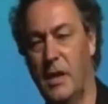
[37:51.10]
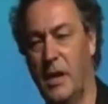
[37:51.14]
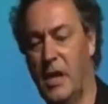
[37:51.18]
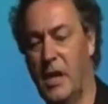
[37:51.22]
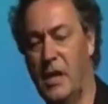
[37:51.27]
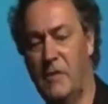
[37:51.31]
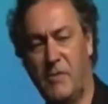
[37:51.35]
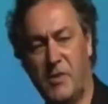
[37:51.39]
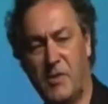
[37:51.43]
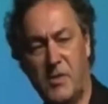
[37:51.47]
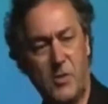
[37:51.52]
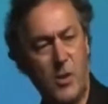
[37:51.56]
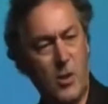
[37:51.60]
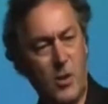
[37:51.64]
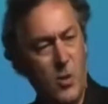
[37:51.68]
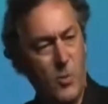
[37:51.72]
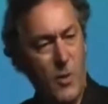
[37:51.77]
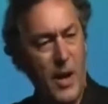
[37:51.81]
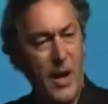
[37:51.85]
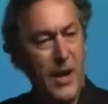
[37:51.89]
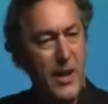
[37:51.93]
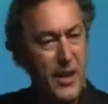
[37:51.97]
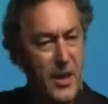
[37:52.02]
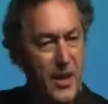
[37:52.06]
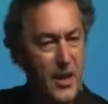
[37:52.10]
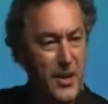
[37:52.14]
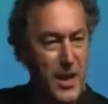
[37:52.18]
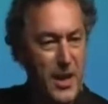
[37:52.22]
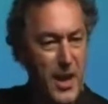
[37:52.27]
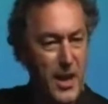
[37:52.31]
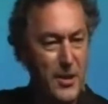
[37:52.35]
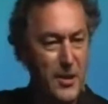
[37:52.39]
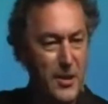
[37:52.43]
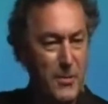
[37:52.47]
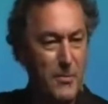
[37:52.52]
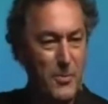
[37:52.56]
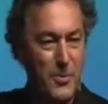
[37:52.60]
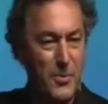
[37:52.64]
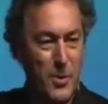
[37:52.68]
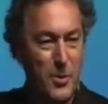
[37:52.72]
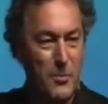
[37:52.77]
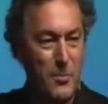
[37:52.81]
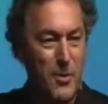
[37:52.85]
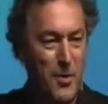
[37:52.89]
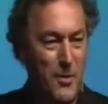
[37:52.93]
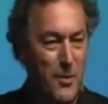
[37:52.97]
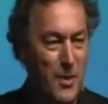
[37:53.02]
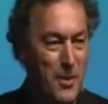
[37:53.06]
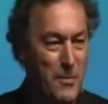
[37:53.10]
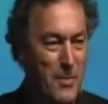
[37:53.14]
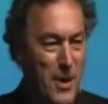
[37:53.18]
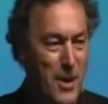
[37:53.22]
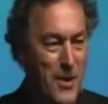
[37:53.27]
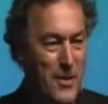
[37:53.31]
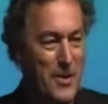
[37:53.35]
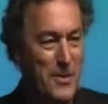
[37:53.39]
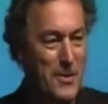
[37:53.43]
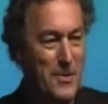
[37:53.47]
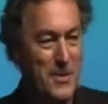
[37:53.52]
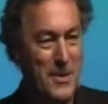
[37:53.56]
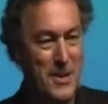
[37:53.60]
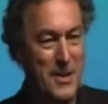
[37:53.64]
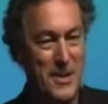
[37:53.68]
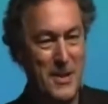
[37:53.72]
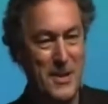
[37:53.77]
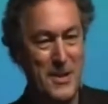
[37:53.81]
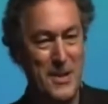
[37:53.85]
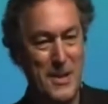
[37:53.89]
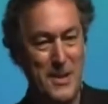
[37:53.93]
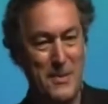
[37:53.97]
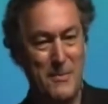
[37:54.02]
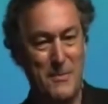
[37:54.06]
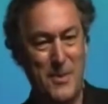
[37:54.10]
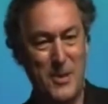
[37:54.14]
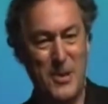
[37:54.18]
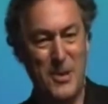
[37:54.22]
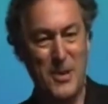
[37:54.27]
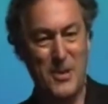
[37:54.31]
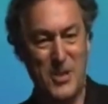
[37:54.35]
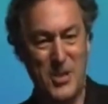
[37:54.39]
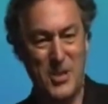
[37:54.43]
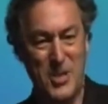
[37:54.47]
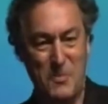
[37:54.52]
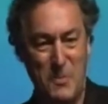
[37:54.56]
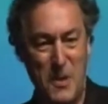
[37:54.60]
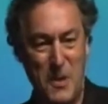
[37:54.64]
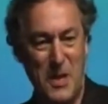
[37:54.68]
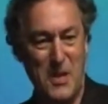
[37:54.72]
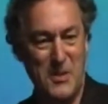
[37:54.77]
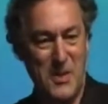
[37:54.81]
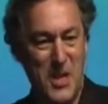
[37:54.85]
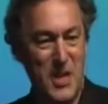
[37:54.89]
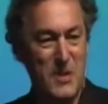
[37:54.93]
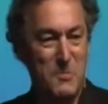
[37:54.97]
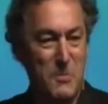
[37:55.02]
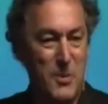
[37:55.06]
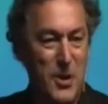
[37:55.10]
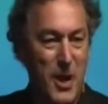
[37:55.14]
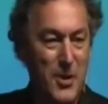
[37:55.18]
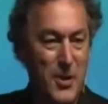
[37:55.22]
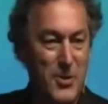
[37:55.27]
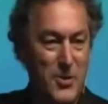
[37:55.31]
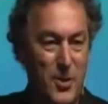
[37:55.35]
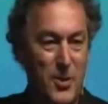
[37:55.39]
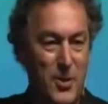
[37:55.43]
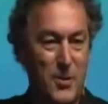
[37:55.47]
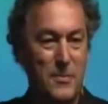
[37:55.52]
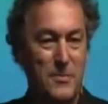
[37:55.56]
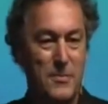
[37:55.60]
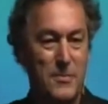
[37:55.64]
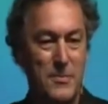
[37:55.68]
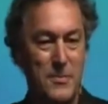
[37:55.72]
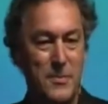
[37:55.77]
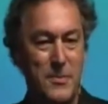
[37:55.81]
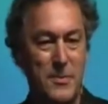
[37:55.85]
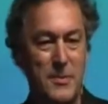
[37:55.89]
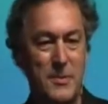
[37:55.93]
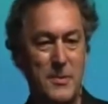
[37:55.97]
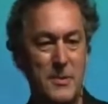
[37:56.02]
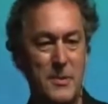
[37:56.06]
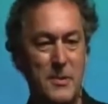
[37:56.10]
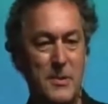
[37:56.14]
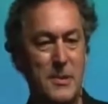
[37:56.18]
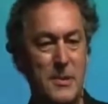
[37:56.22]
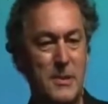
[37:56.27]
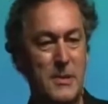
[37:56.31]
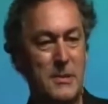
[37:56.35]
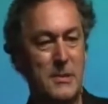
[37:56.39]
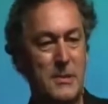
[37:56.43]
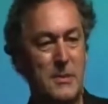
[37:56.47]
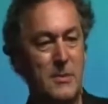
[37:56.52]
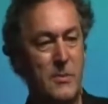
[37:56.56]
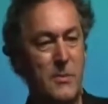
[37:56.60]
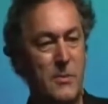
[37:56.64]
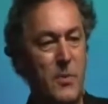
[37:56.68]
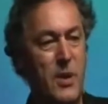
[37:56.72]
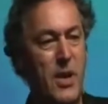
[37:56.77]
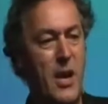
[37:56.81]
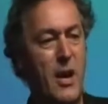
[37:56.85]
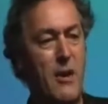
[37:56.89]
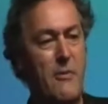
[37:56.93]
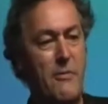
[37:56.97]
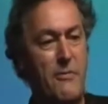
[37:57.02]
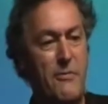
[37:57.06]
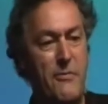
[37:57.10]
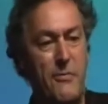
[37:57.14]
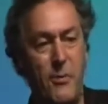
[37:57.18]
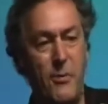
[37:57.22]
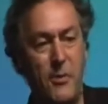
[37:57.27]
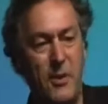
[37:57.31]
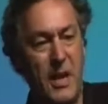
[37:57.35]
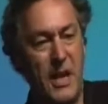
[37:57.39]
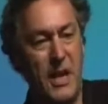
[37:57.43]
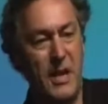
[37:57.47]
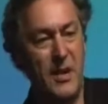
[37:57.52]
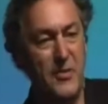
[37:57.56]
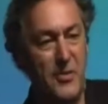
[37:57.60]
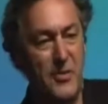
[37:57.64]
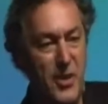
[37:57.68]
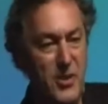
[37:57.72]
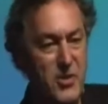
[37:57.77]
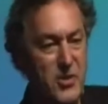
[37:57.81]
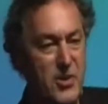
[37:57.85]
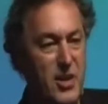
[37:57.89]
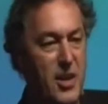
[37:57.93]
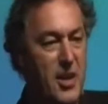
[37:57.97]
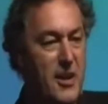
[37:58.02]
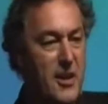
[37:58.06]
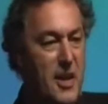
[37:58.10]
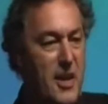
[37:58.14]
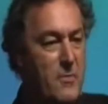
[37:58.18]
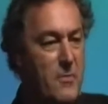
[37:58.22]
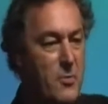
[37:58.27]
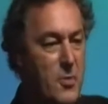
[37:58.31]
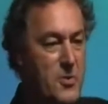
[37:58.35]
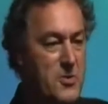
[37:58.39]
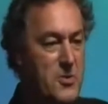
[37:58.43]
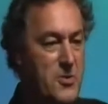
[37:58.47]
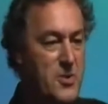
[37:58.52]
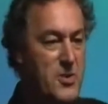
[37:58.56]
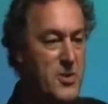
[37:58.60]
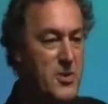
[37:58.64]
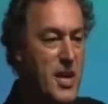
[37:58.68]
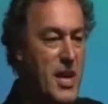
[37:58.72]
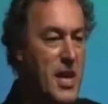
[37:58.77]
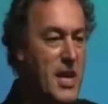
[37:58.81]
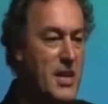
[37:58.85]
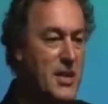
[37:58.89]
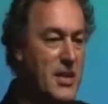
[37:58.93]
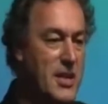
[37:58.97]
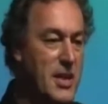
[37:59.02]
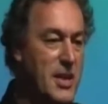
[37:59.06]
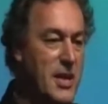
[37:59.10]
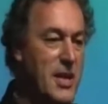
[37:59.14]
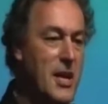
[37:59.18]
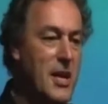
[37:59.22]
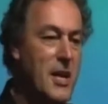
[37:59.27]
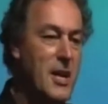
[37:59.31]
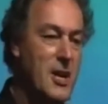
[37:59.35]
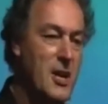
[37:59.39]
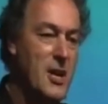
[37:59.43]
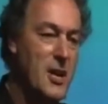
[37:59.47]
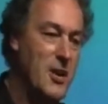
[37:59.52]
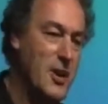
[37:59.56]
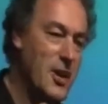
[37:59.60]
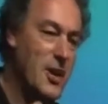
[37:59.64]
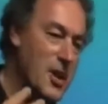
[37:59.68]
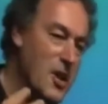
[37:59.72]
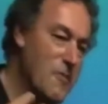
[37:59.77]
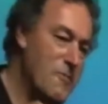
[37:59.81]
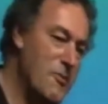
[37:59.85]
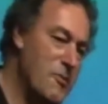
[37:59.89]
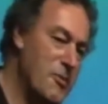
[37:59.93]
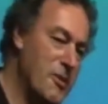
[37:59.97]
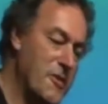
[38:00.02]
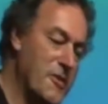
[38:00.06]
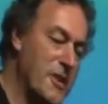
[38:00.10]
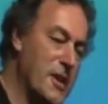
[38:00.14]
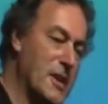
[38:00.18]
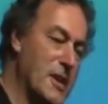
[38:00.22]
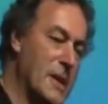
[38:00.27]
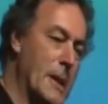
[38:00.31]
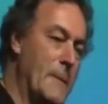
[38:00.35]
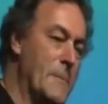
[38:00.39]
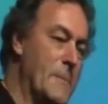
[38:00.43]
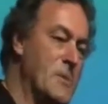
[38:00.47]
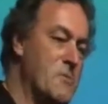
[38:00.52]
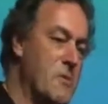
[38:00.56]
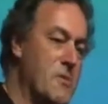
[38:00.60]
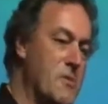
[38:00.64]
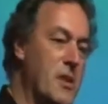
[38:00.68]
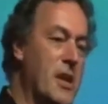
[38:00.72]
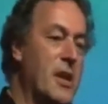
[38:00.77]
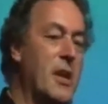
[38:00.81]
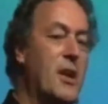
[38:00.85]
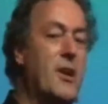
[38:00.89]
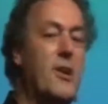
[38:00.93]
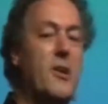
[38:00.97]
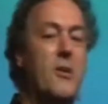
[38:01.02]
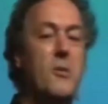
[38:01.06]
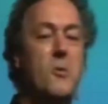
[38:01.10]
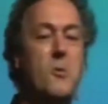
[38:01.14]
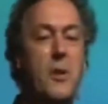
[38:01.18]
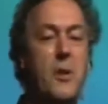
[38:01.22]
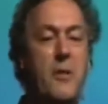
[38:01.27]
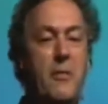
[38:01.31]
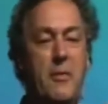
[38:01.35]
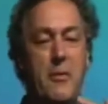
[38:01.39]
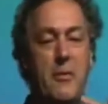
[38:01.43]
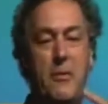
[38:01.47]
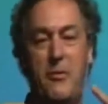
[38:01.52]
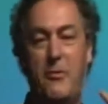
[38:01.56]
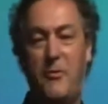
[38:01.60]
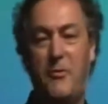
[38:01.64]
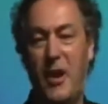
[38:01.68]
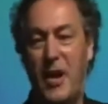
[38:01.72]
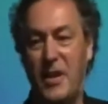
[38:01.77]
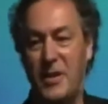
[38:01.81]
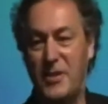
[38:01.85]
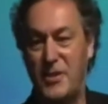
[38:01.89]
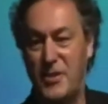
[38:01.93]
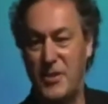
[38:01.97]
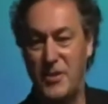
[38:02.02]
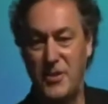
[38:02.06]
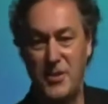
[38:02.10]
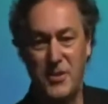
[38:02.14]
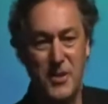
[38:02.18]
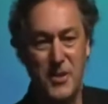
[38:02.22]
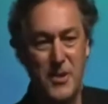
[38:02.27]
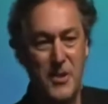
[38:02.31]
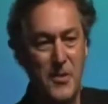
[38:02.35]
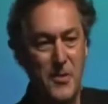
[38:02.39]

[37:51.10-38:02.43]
And if it's not quite here yet, don't worry about it, because the speed is exponential. We are fully in a digitally networked society, and everything that comes with it, including the threats,